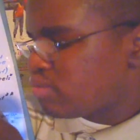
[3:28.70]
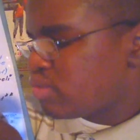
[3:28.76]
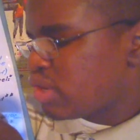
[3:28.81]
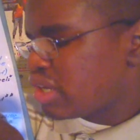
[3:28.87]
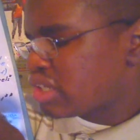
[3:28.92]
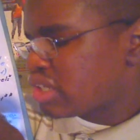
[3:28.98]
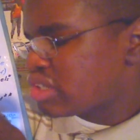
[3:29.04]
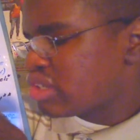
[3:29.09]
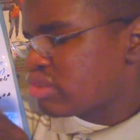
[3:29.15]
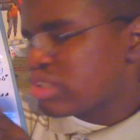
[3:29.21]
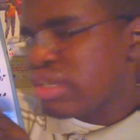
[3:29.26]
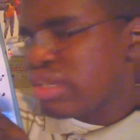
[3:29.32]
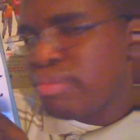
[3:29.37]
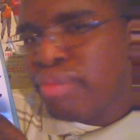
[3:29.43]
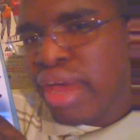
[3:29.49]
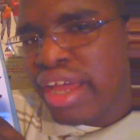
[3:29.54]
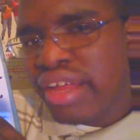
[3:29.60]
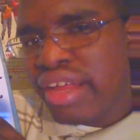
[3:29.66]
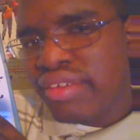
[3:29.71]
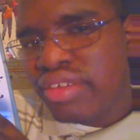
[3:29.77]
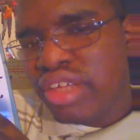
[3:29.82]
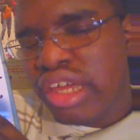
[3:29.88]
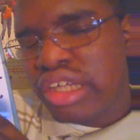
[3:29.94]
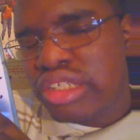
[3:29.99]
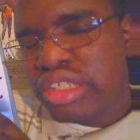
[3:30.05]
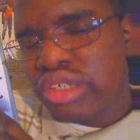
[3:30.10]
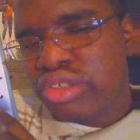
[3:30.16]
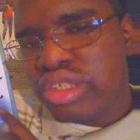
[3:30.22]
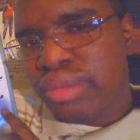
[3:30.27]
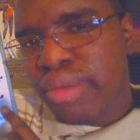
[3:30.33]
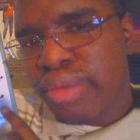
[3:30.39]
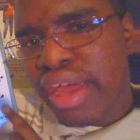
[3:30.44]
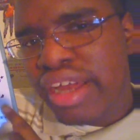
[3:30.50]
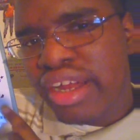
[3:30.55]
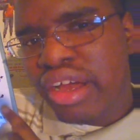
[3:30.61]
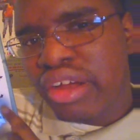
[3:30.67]
you can choose the paint. You can choose the
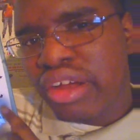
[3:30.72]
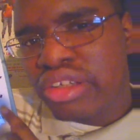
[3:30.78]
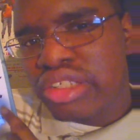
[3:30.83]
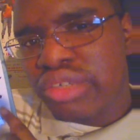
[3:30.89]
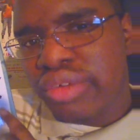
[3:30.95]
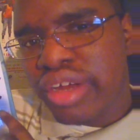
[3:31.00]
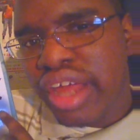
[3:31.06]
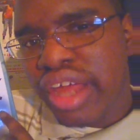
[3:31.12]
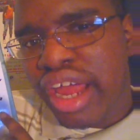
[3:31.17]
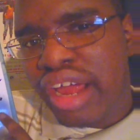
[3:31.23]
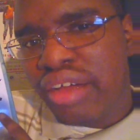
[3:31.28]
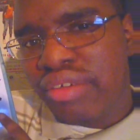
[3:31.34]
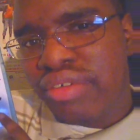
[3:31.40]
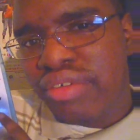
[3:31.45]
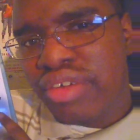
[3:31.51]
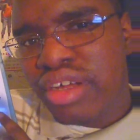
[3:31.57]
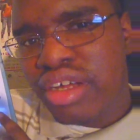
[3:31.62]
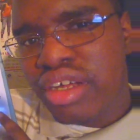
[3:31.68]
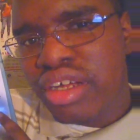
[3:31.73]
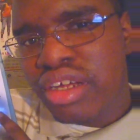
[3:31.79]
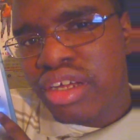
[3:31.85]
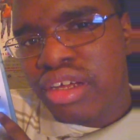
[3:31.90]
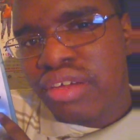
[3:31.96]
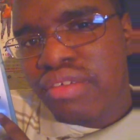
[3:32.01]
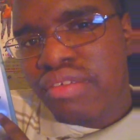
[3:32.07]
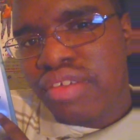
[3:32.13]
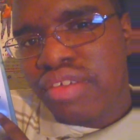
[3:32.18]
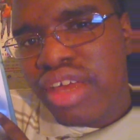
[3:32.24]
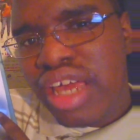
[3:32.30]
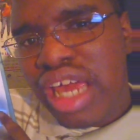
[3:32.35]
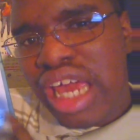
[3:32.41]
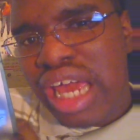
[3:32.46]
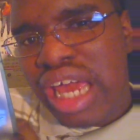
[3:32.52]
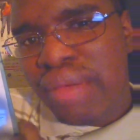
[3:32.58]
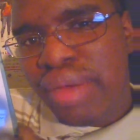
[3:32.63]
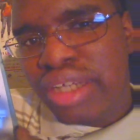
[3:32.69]
paint colors you want to have,
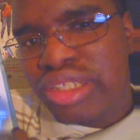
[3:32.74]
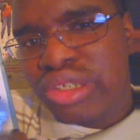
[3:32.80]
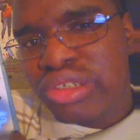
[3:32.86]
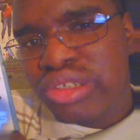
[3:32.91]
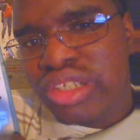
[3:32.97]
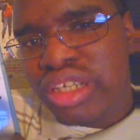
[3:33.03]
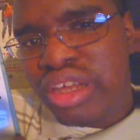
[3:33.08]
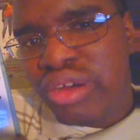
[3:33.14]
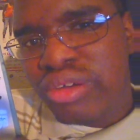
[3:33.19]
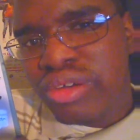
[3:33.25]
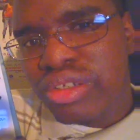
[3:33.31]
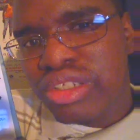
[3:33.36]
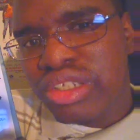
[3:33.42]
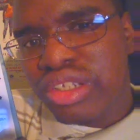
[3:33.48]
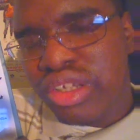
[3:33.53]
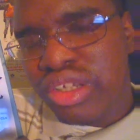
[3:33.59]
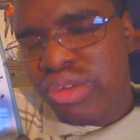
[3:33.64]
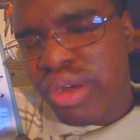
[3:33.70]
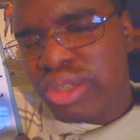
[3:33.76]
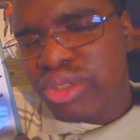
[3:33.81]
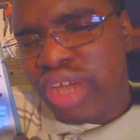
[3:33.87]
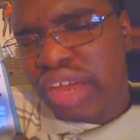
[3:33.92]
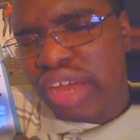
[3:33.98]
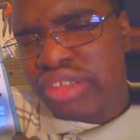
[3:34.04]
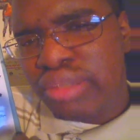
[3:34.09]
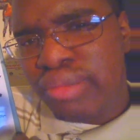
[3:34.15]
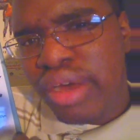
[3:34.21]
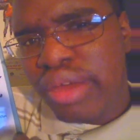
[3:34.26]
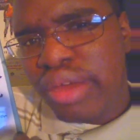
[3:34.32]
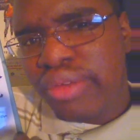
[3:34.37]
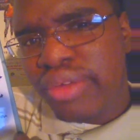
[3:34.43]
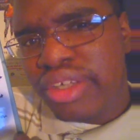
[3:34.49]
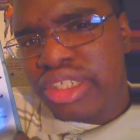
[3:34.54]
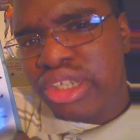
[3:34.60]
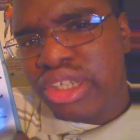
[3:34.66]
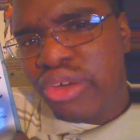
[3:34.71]
and by choosing those, you also have some
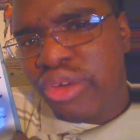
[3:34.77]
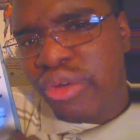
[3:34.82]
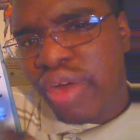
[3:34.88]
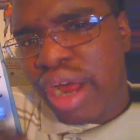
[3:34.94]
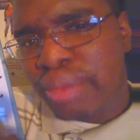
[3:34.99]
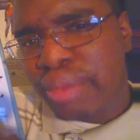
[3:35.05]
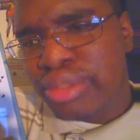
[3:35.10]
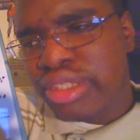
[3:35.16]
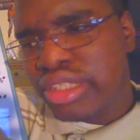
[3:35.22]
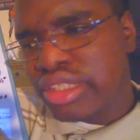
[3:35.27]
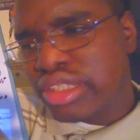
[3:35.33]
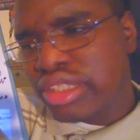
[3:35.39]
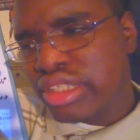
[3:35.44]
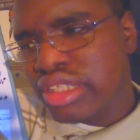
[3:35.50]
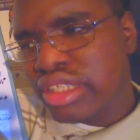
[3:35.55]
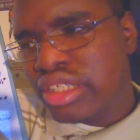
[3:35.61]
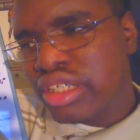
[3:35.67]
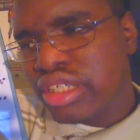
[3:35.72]
other interior options.